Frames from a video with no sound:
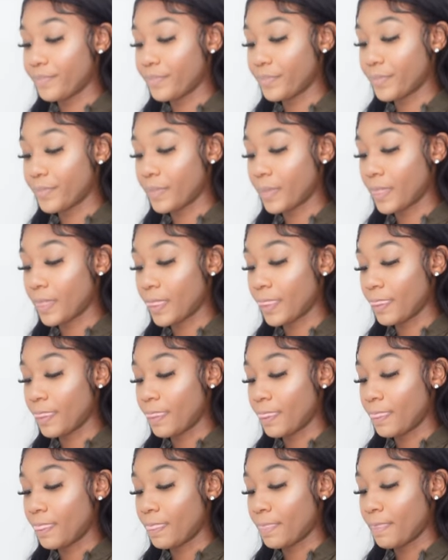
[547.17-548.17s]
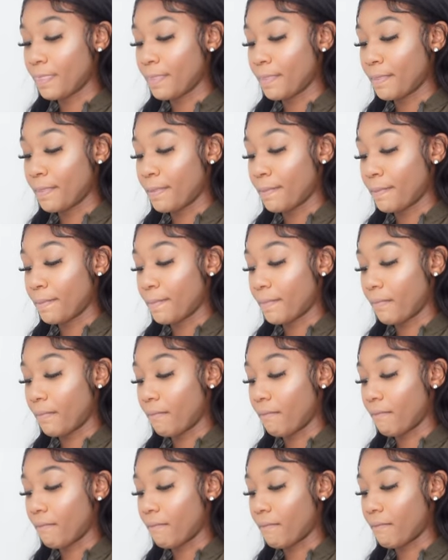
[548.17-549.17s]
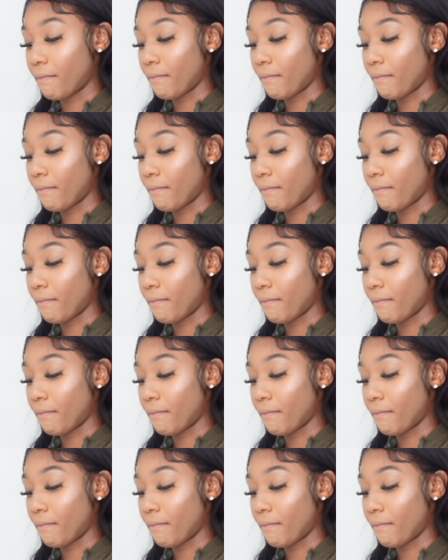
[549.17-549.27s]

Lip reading: Nothing is said.